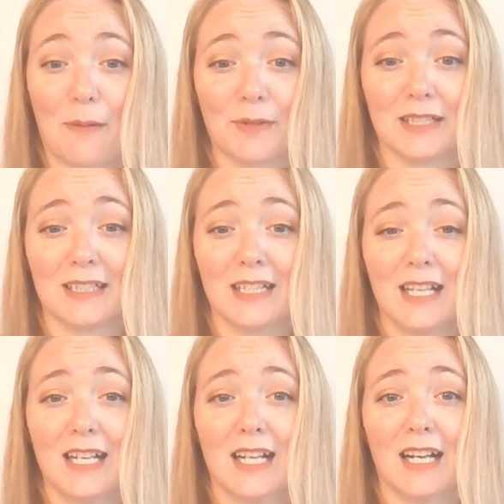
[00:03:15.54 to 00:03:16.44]
happen.
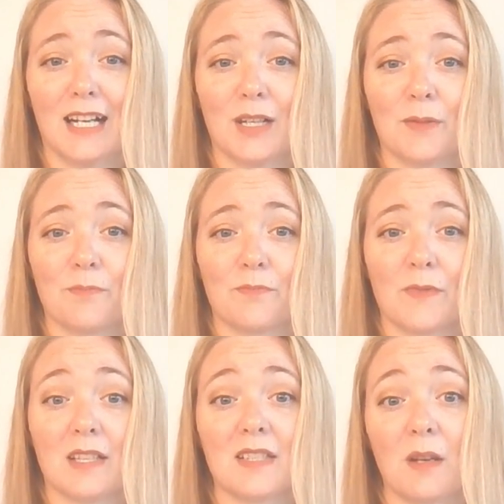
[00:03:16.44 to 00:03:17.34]

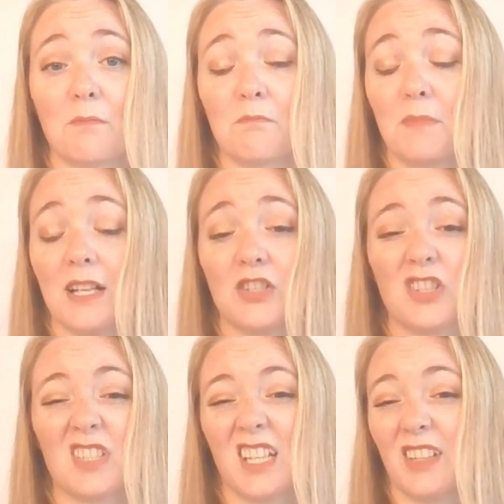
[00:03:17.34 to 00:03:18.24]
And some pets
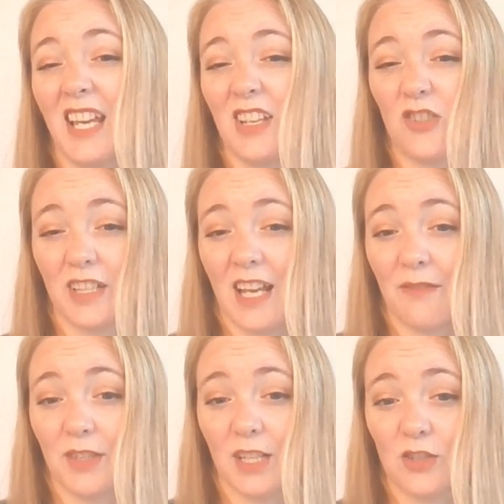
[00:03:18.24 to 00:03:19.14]
just occasionally
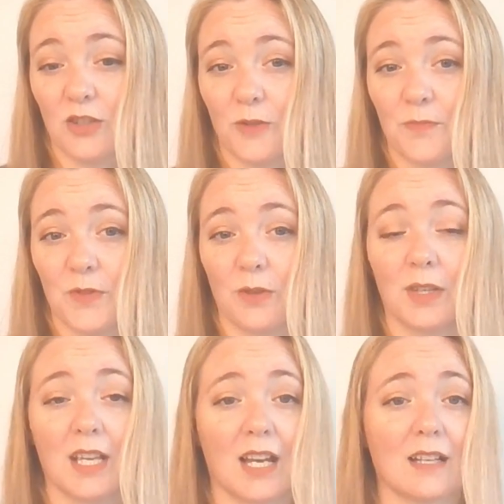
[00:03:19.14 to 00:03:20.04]
have the issue. So
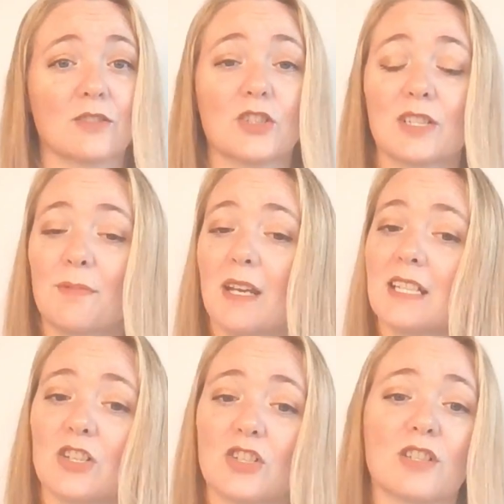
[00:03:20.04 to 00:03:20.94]
again, just pay
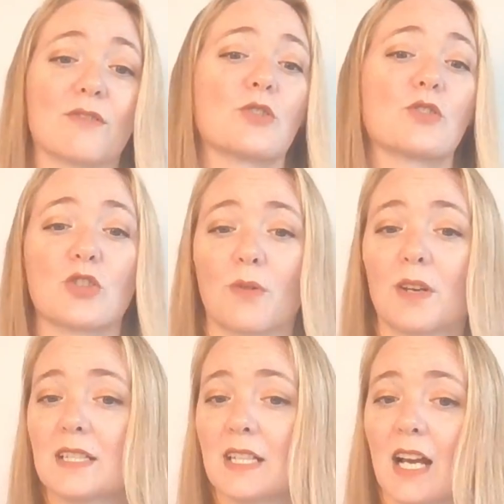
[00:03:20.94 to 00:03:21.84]
attention. If they're
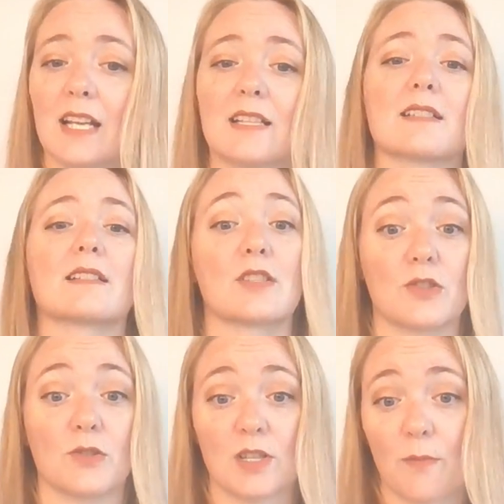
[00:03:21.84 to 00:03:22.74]
showing signs,
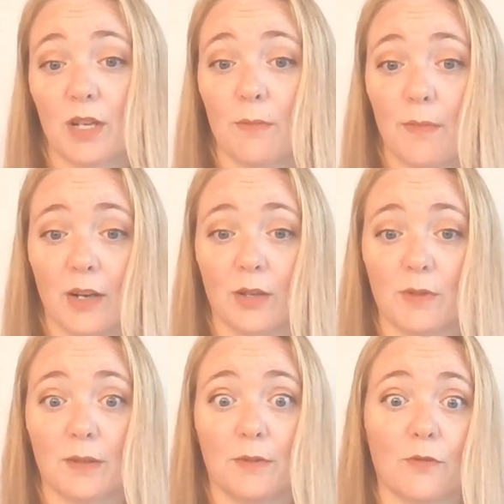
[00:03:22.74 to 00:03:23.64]
let's do something about
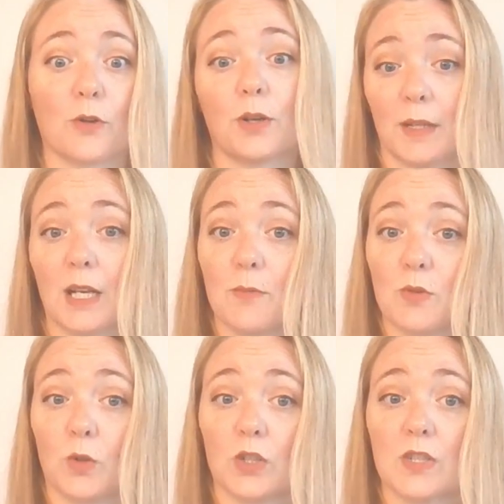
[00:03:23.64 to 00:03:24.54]
it before it
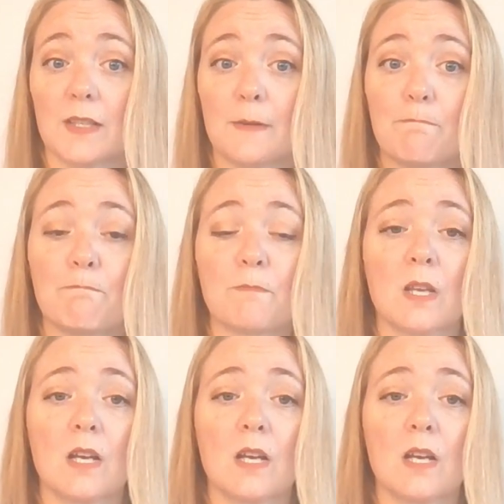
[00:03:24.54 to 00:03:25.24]
becomes worse.